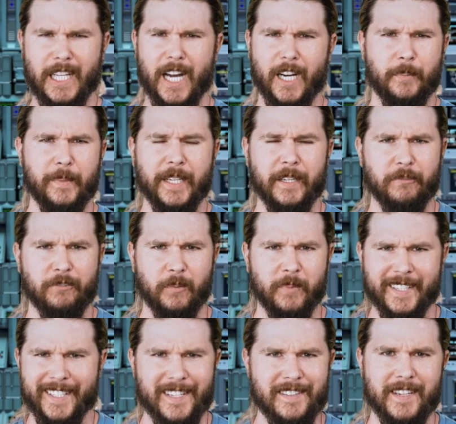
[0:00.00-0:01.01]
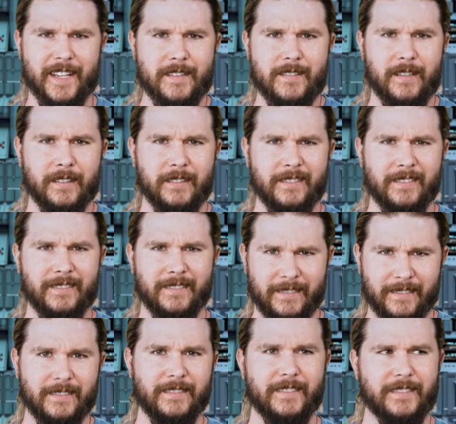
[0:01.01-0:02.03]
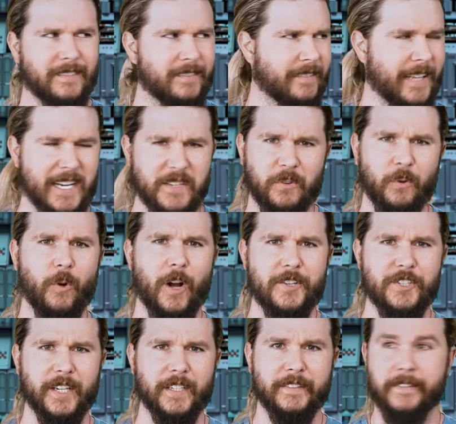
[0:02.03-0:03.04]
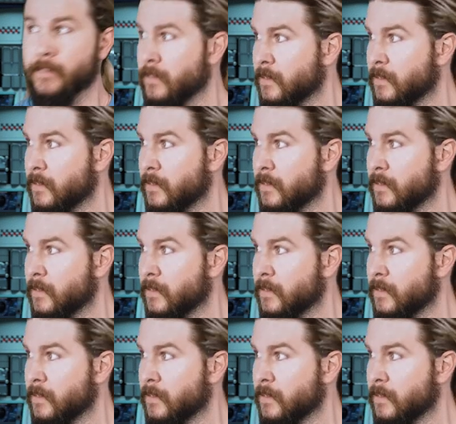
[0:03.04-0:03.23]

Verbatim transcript: unlock me from a distance. Thanks for watching.